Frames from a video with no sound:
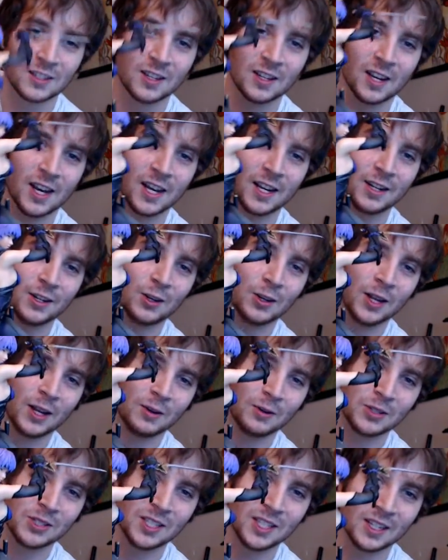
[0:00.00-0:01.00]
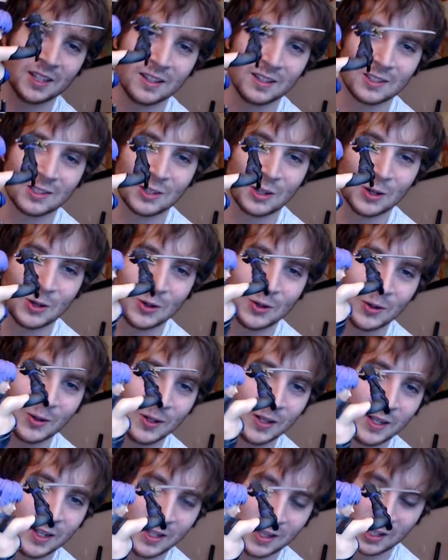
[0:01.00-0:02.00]
I didn't know that was it. So
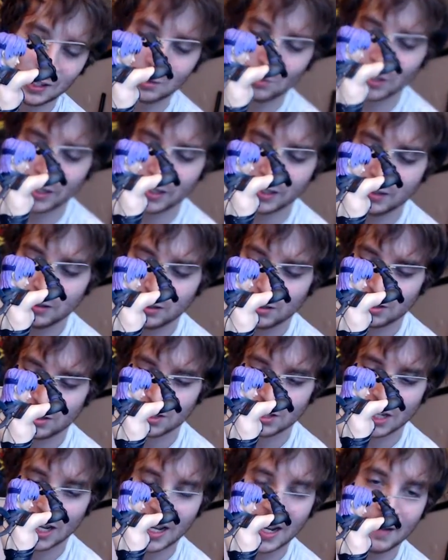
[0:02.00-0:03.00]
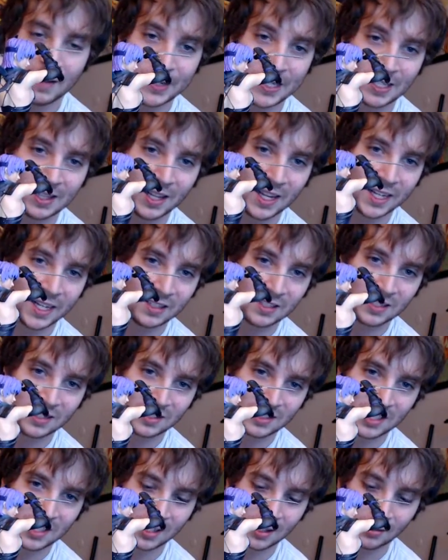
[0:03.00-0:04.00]
this one does not have any lights
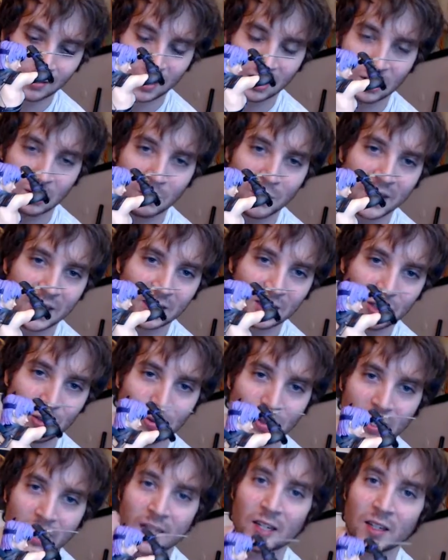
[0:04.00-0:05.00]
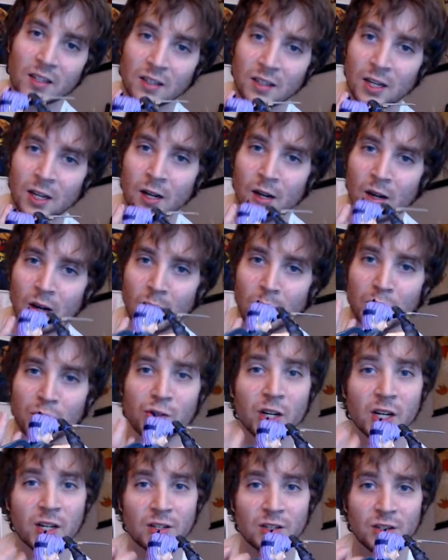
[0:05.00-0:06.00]
sitting around the base doing like a
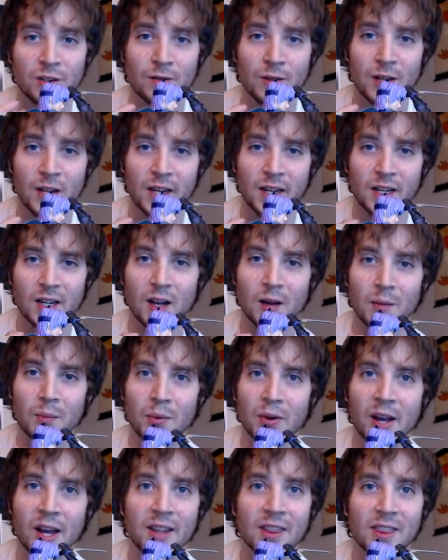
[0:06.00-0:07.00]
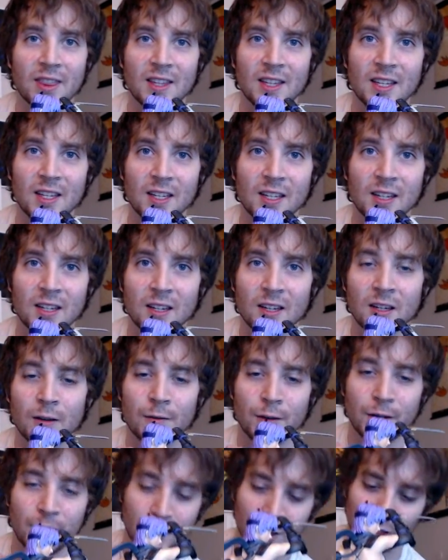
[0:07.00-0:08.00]
projection of light up at the
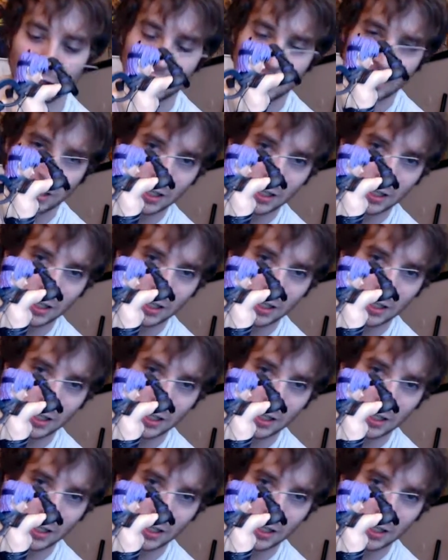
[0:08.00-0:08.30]
figure.